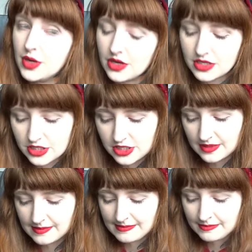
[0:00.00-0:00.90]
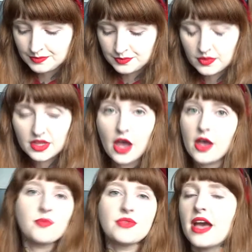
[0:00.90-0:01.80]
but
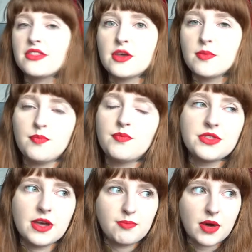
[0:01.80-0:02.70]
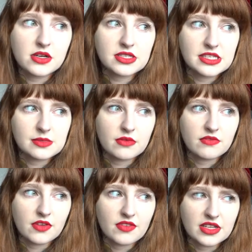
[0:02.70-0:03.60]
yeah, the box this
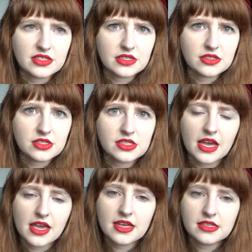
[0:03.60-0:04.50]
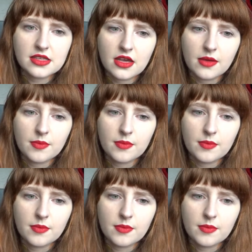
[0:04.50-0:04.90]
month, if I didn't just say, is